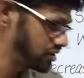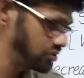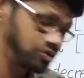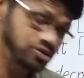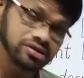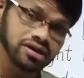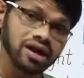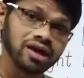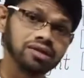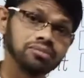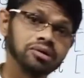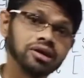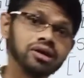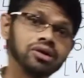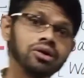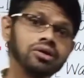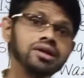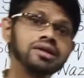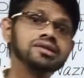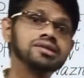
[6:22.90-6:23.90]
to start my
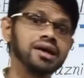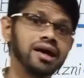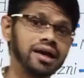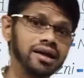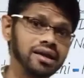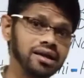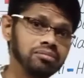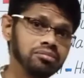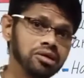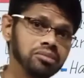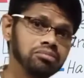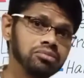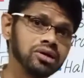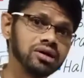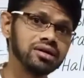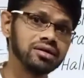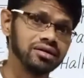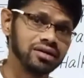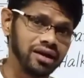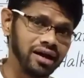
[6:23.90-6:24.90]
college, I
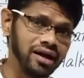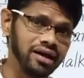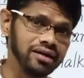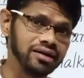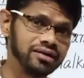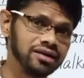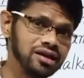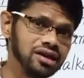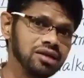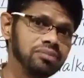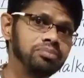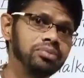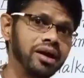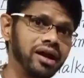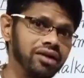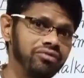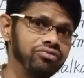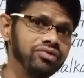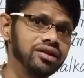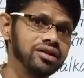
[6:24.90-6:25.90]
remember and keep
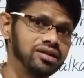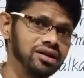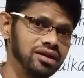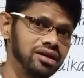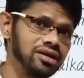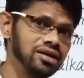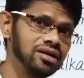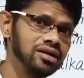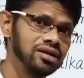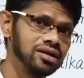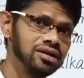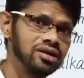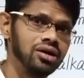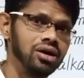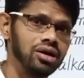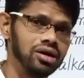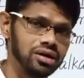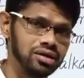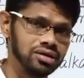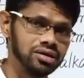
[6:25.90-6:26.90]
everything,
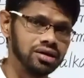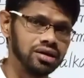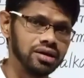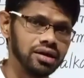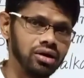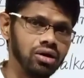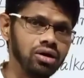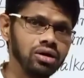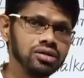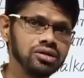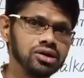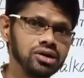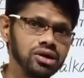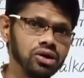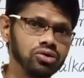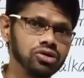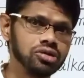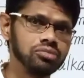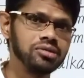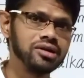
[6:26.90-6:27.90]
all the
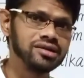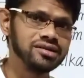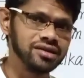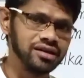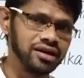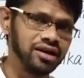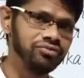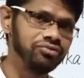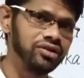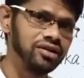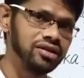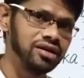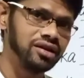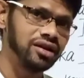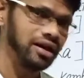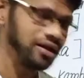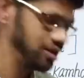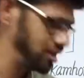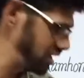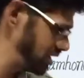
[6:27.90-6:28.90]
documents and everything
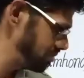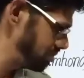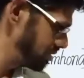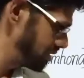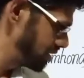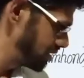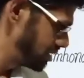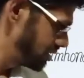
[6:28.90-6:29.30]
I keep,